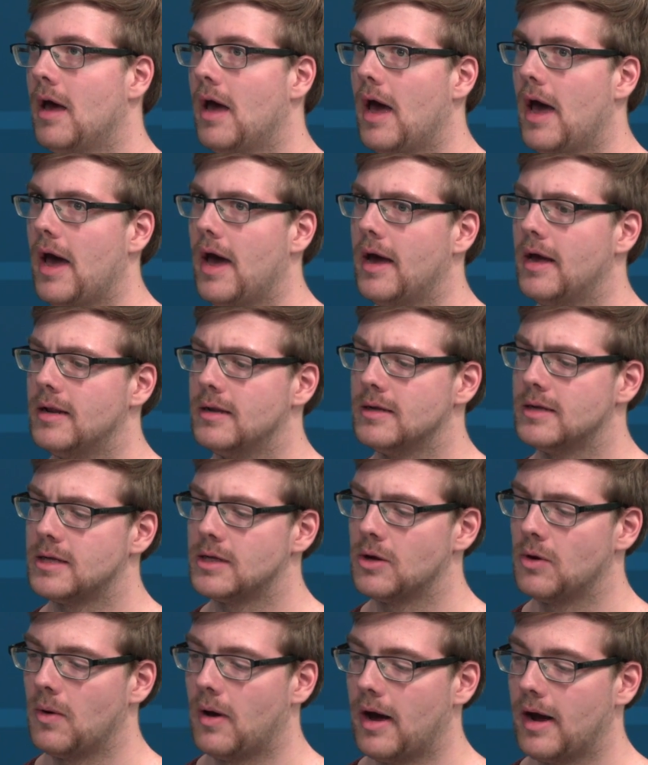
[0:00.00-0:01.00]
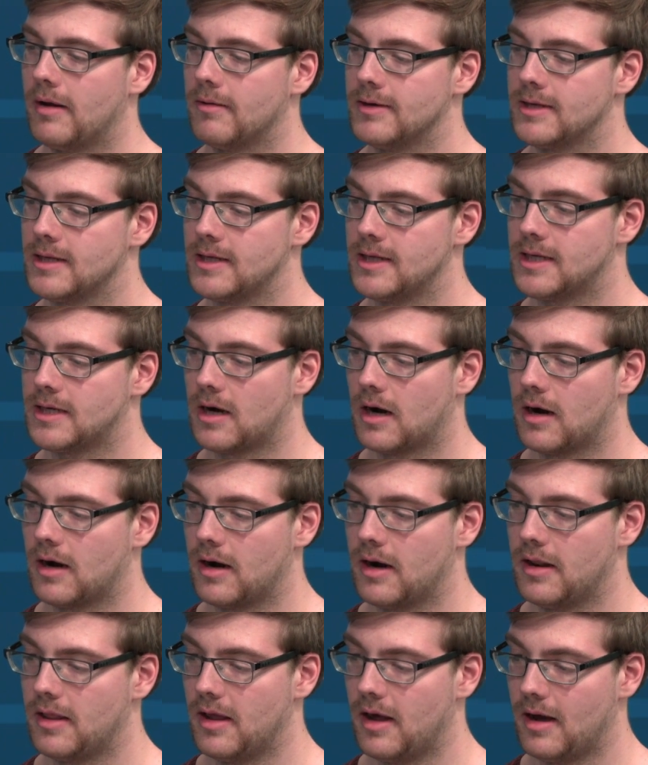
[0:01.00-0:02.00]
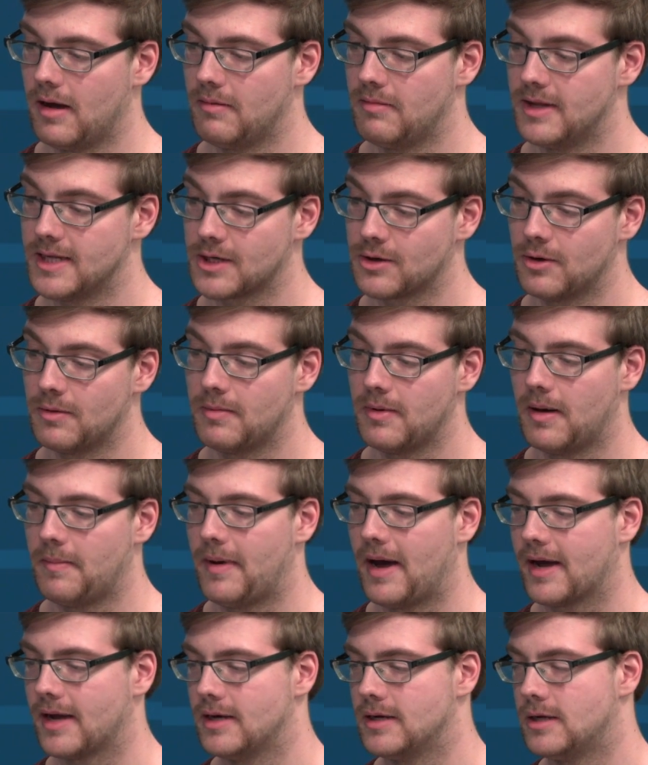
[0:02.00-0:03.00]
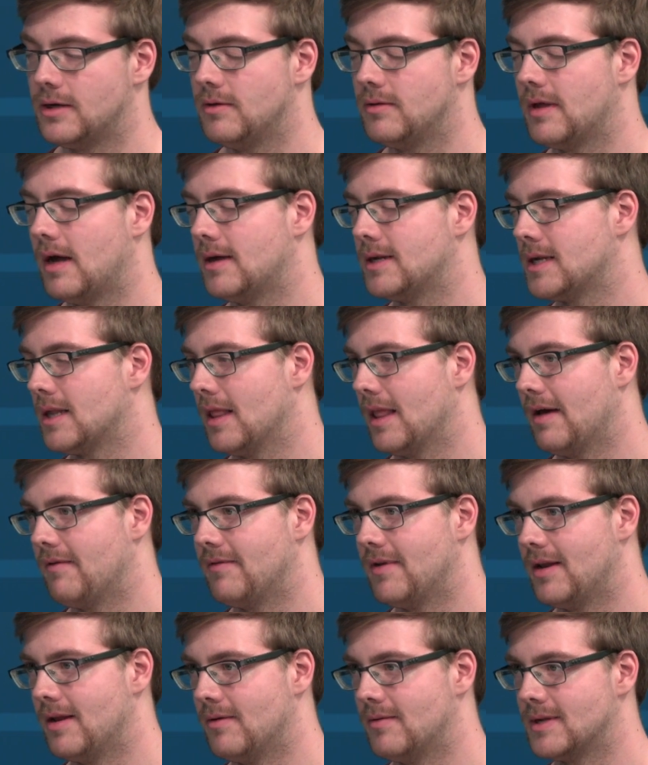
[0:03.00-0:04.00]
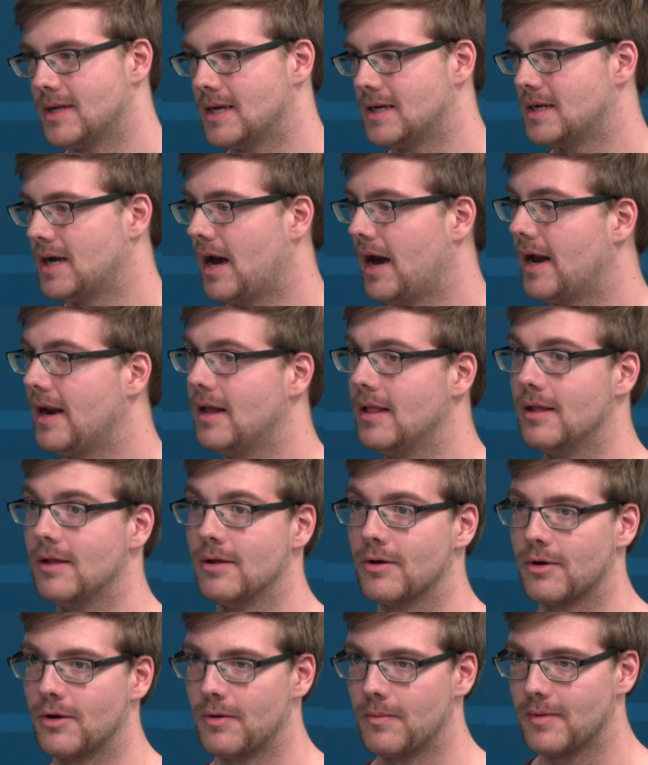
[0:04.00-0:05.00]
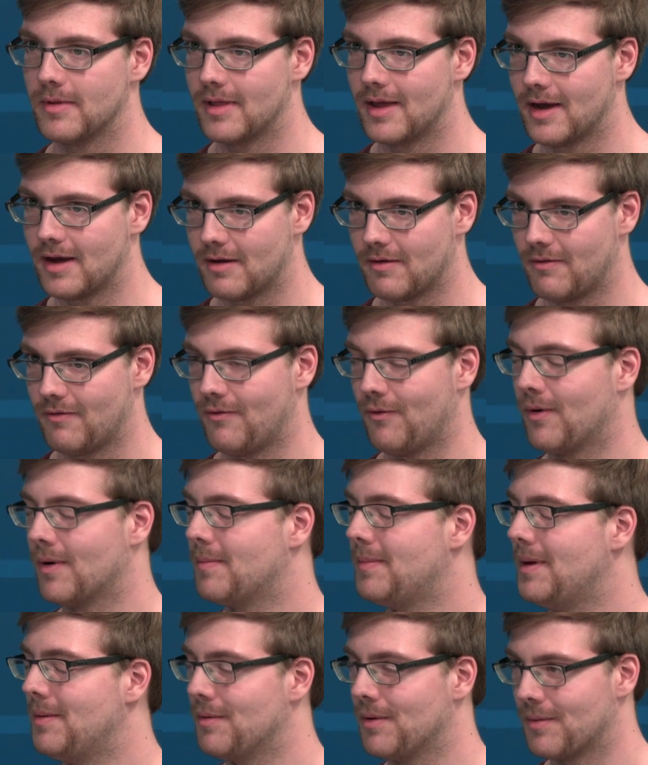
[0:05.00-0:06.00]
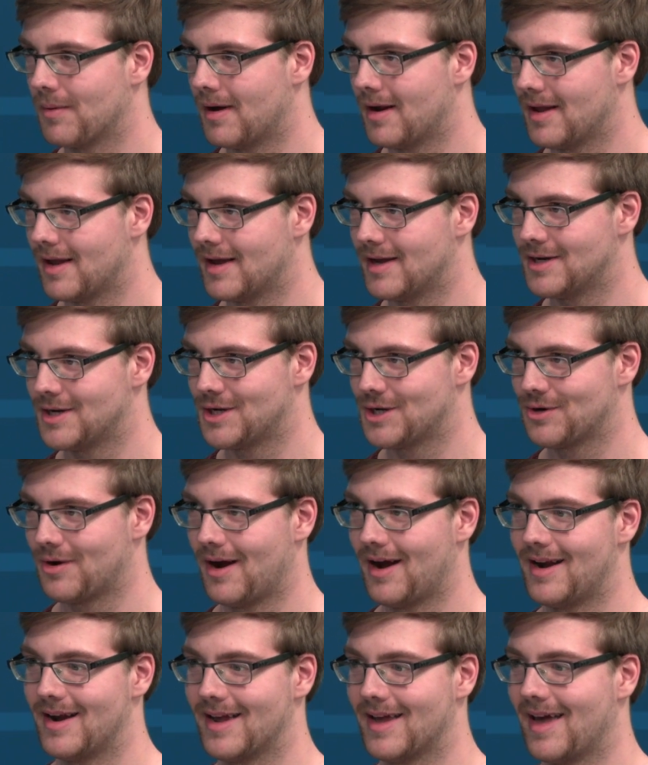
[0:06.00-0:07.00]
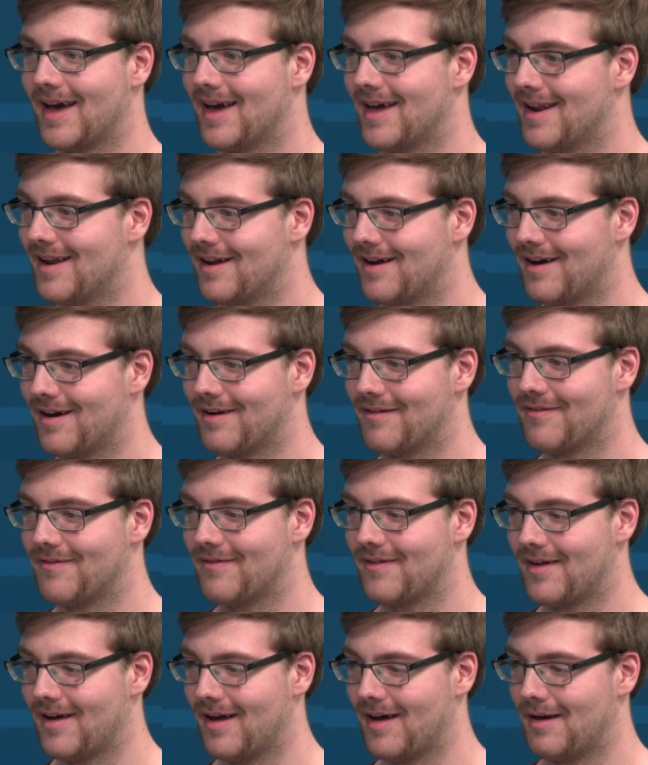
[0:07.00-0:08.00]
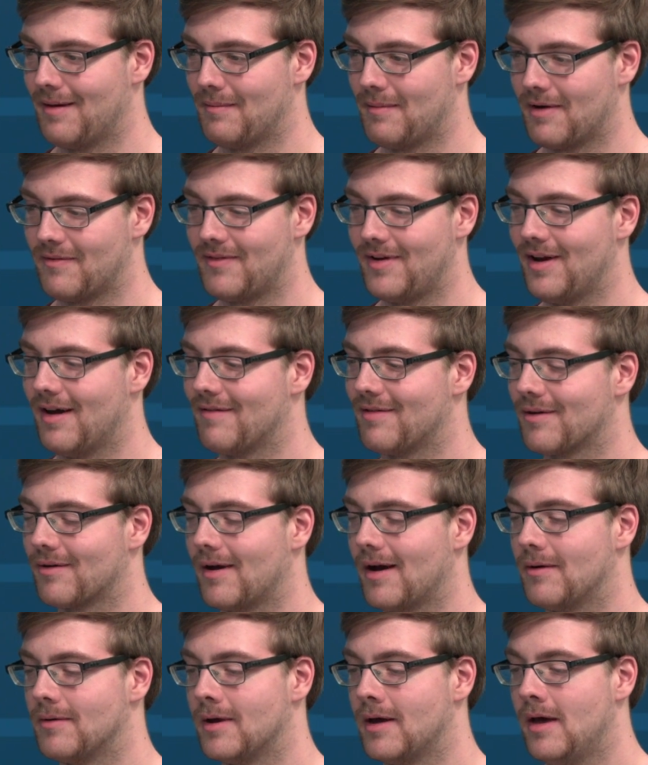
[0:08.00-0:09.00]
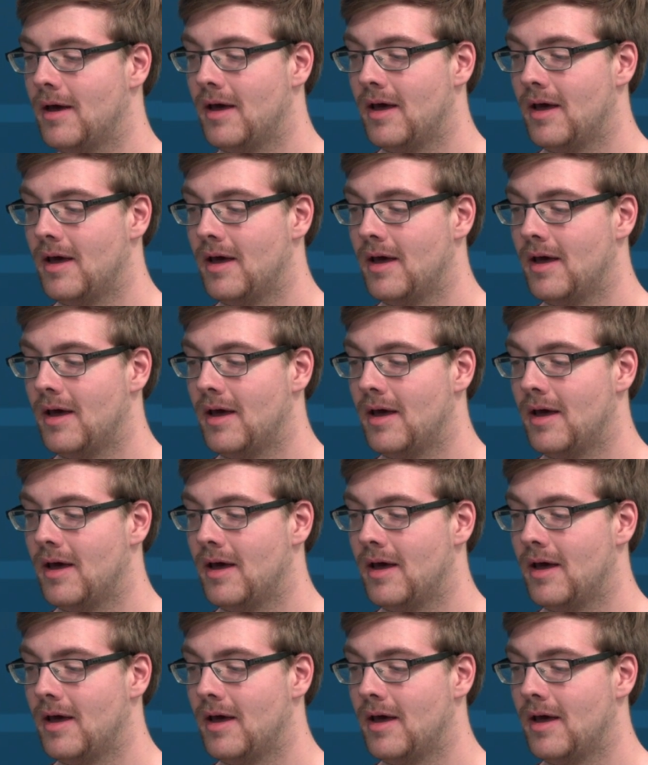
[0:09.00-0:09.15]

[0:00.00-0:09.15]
And so I recently started this group back in 2011. It was a tiny little group with 4 people running it, just trying to get our feet off the ground.